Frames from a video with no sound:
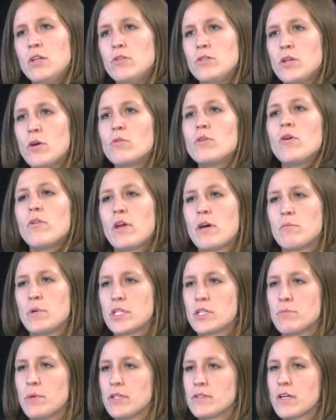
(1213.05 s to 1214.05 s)
don't know that
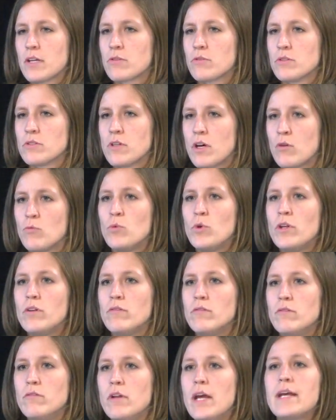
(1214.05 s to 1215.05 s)
much about sexual assault would
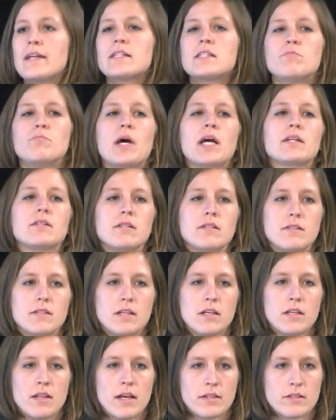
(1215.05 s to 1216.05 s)
expect to
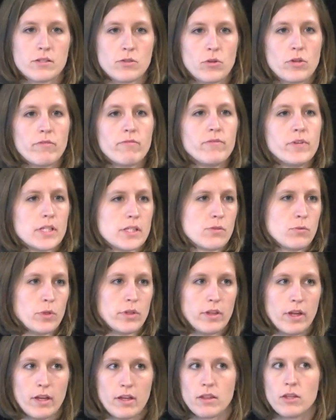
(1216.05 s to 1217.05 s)
see. That sort of fits
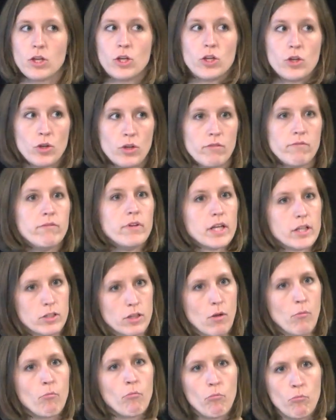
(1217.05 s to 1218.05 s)
with like the good
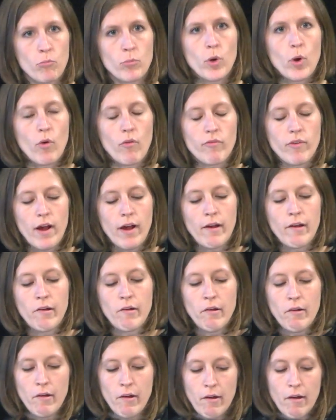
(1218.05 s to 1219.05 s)
victim
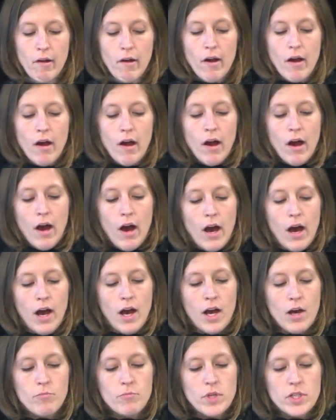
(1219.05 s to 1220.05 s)
profile.
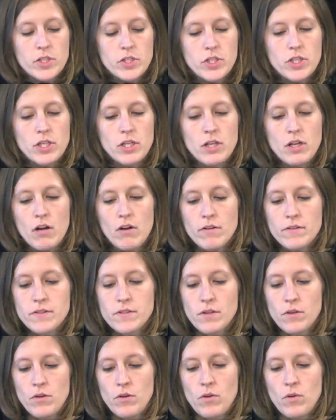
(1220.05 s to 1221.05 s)
She
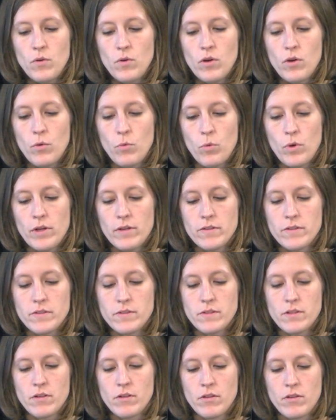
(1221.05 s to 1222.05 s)
also
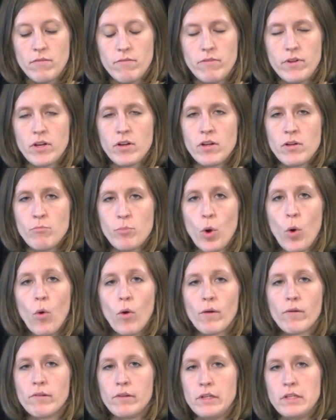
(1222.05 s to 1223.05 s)
was very
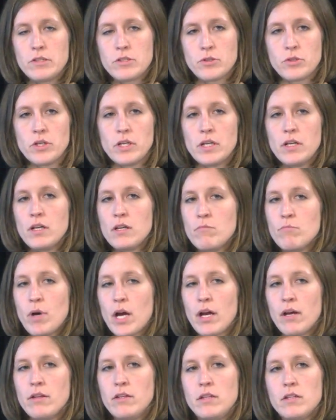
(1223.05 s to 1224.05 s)
poorly treated
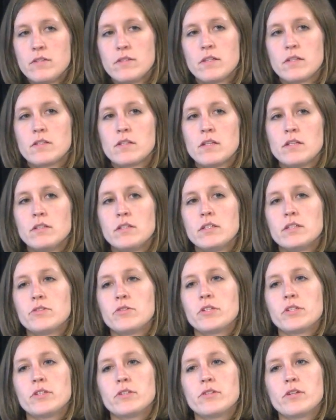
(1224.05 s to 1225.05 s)
by the assistant
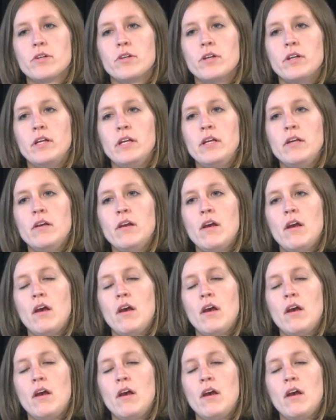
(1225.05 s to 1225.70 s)
district attorney.